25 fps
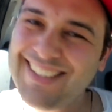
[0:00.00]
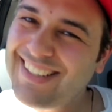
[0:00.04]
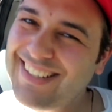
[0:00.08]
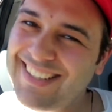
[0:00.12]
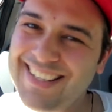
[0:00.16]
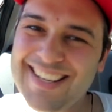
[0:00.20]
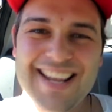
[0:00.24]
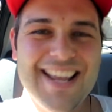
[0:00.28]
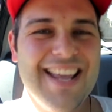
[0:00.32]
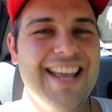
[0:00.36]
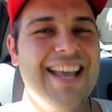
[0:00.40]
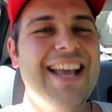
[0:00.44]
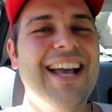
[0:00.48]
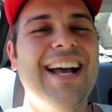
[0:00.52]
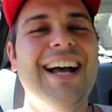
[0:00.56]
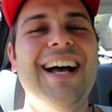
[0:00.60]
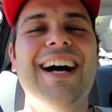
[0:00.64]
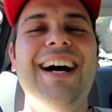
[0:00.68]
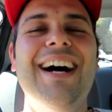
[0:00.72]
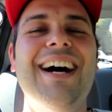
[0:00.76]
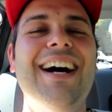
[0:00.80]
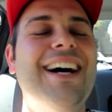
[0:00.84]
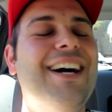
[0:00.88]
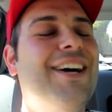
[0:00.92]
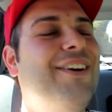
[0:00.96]

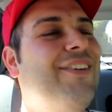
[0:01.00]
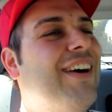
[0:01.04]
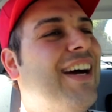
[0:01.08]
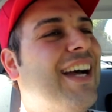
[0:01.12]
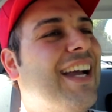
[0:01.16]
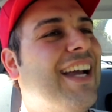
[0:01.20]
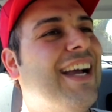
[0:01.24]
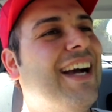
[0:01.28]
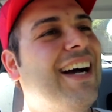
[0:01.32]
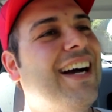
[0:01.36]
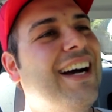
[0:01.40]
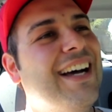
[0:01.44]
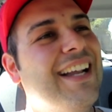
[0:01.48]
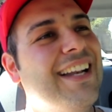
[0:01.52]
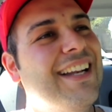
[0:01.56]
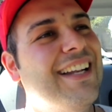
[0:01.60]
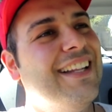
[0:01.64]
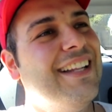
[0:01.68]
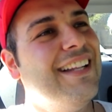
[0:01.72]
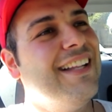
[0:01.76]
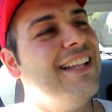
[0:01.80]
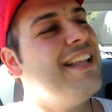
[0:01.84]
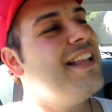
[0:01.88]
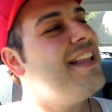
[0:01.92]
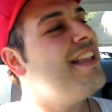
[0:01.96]
Oh my god.
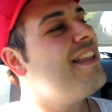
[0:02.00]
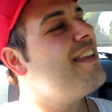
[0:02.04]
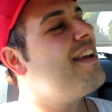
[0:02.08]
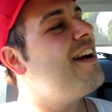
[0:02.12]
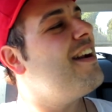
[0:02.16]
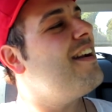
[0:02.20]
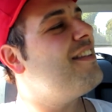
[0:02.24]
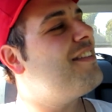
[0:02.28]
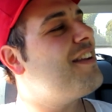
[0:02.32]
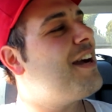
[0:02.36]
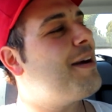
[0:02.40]
The only